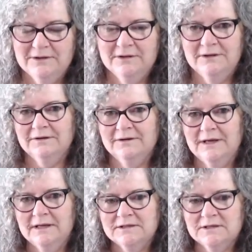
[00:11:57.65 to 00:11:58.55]
You know,
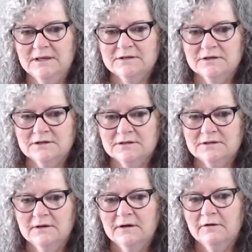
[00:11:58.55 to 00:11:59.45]
it's just
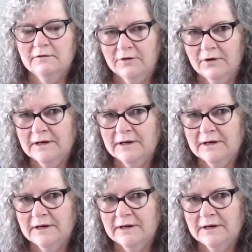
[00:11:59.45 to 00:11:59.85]
finding